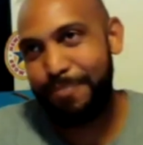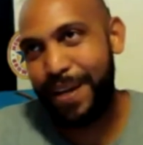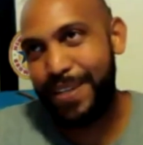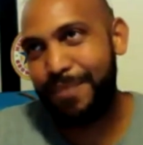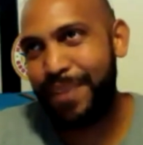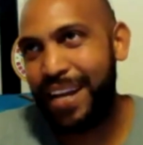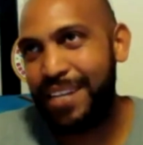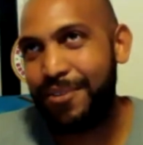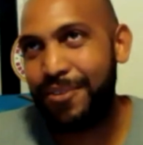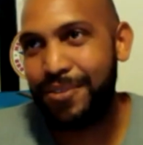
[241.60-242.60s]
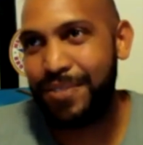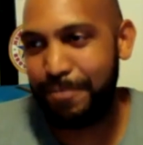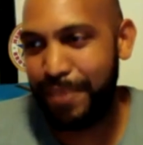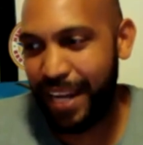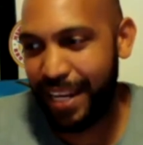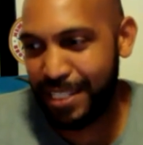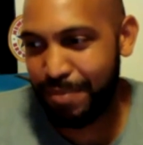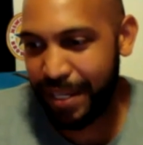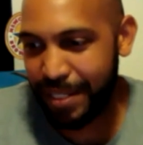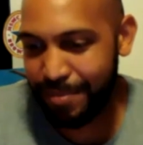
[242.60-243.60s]
by surprise, because it was a bit
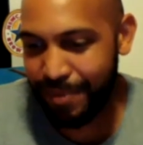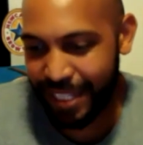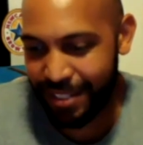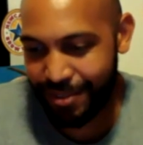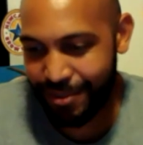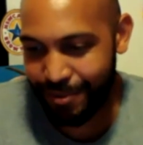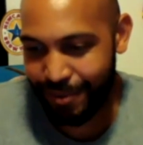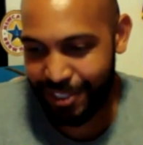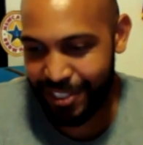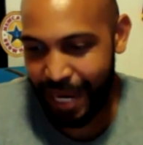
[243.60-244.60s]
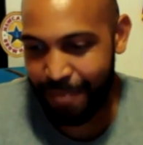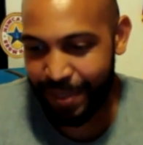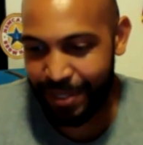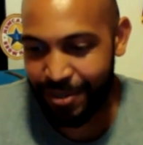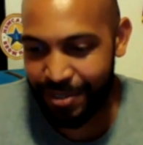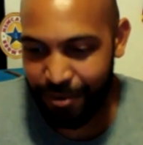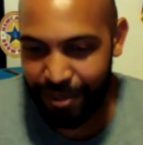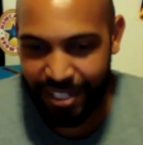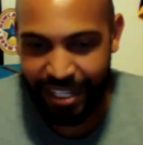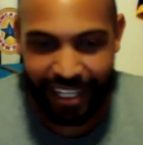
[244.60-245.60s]
unexplainable as to what just happened, because it
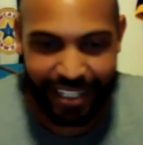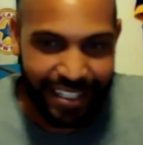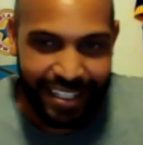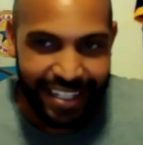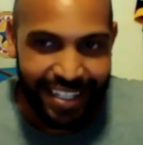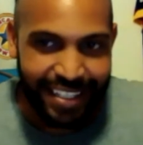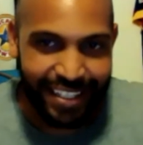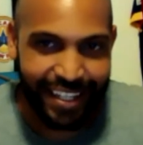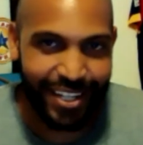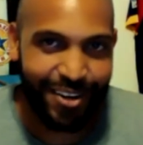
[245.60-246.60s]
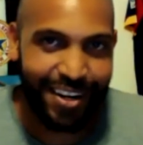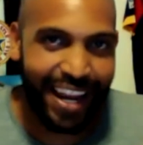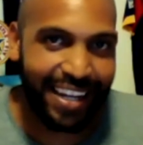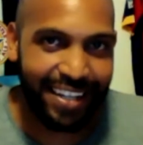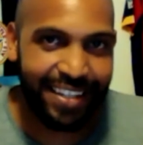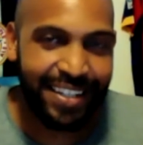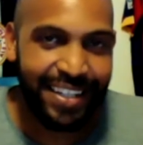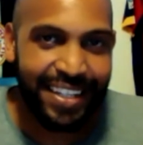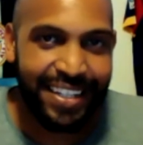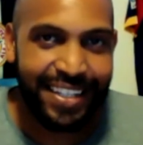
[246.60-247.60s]
wasn't like Takeru landed.
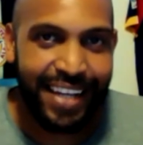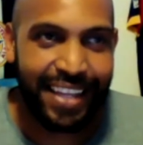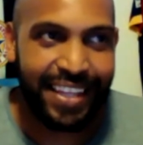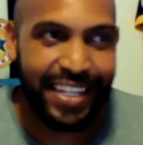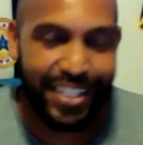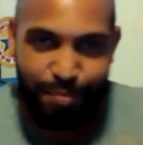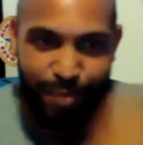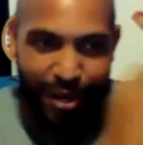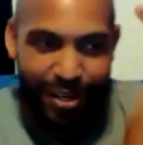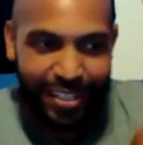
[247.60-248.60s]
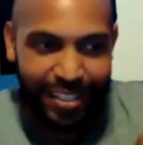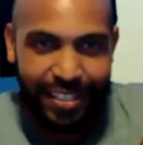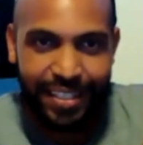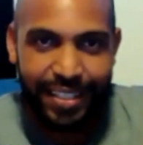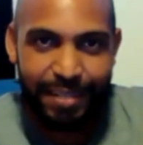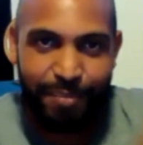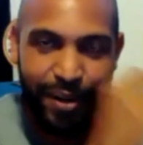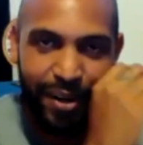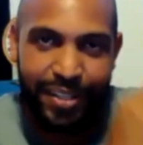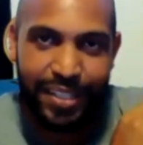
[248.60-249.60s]
I think he blocked
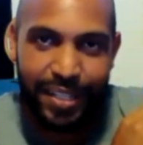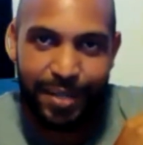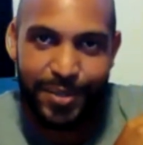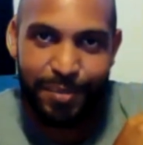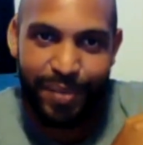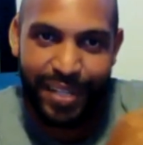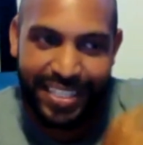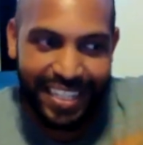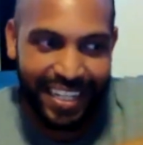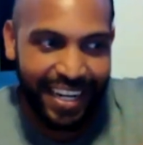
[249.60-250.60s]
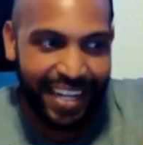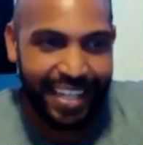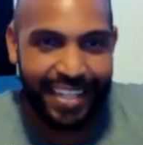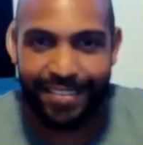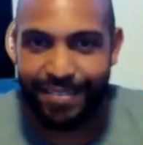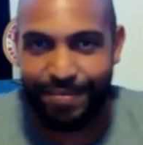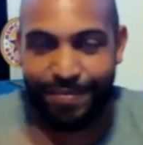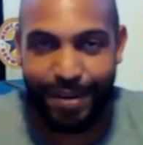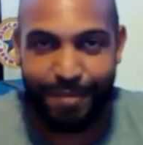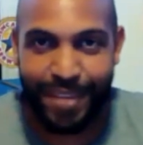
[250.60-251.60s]
Superlek's kick, and then
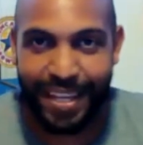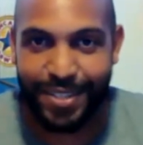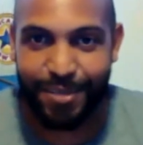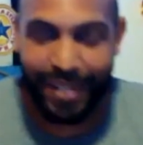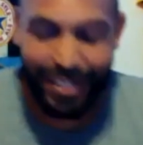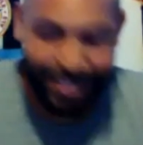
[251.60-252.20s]
from there Superlek